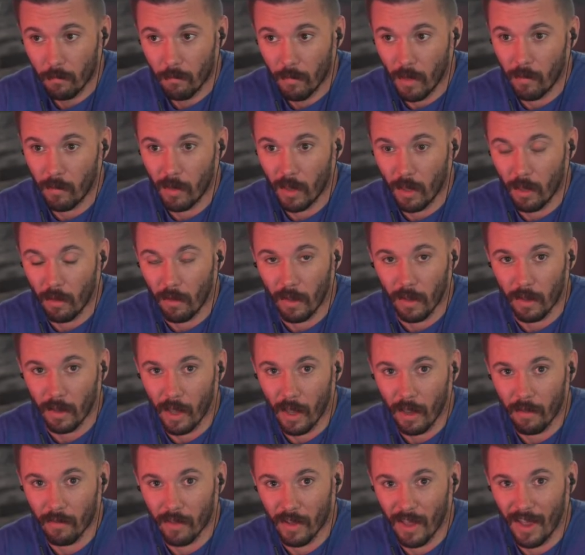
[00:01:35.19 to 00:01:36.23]
Maybe they like
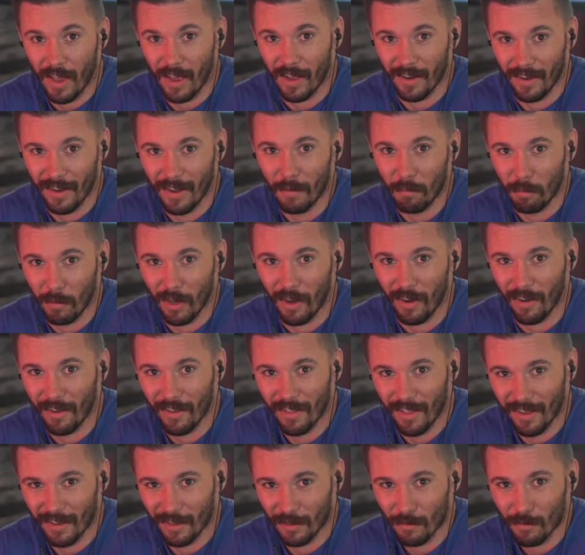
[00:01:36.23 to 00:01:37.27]
having that up there.
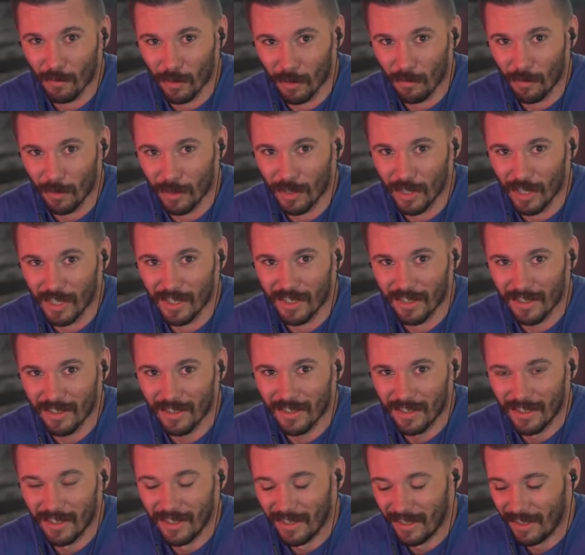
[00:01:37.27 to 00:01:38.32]
We'll
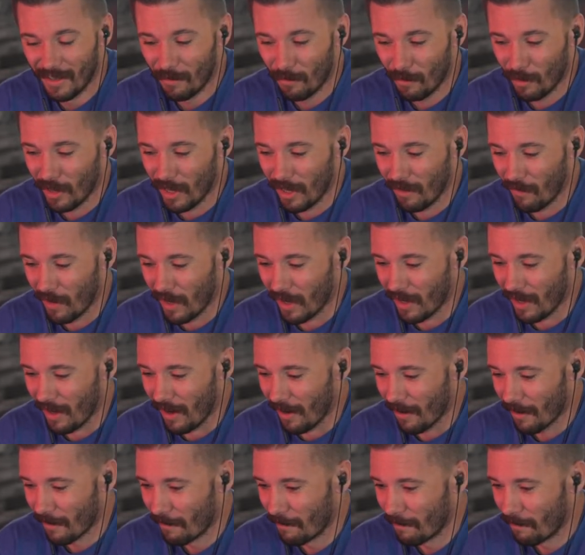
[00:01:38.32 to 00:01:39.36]
leave that
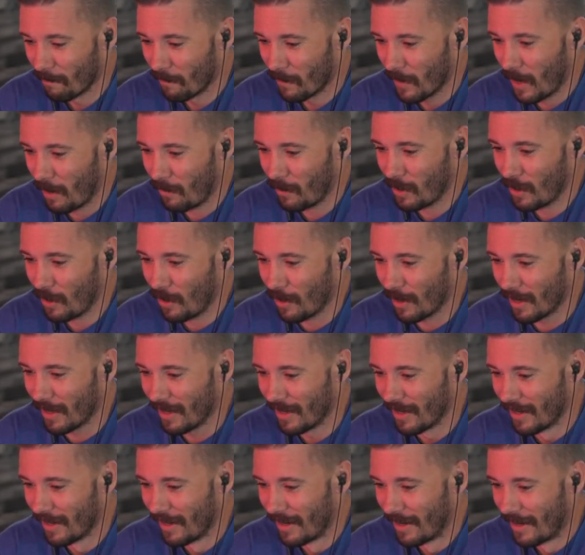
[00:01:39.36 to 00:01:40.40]
there. How we doing?